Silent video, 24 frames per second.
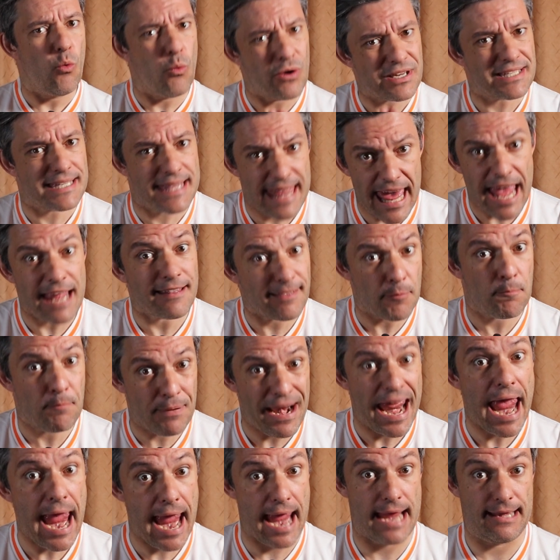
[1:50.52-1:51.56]
Was that the
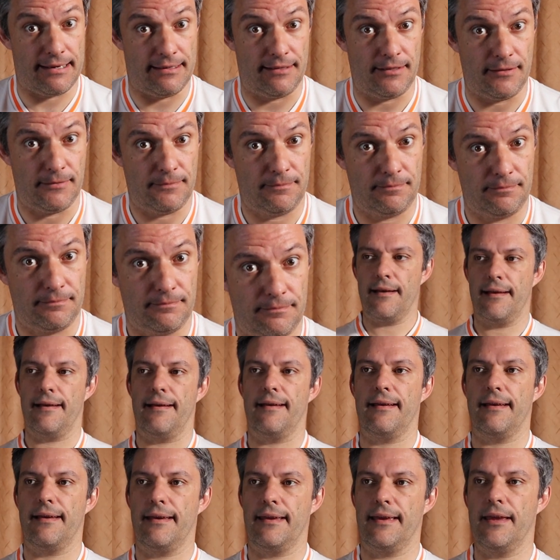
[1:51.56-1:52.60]
plan?
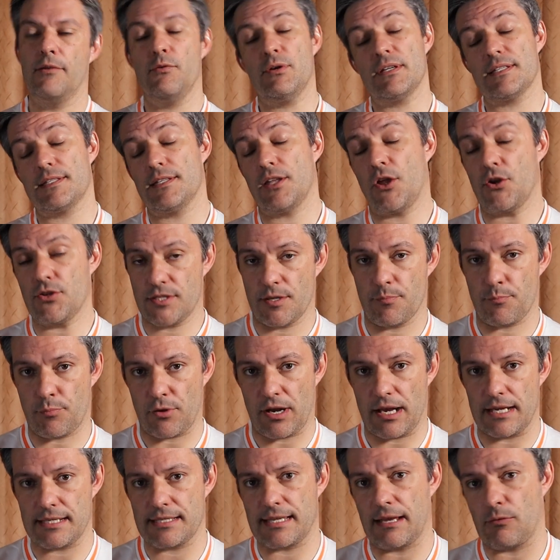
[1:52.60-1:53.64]
It was no
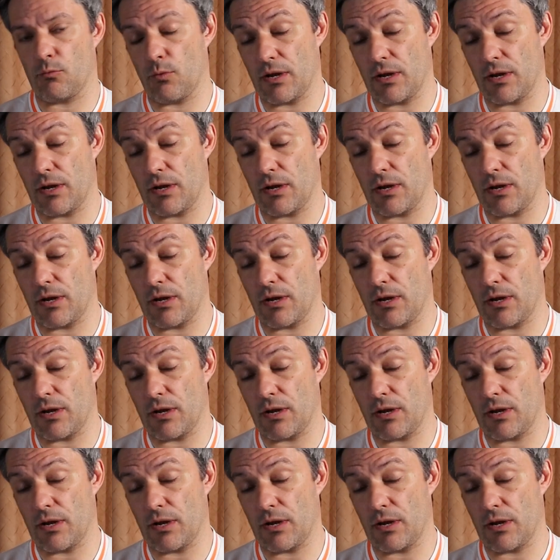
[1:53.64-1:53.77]
surprise that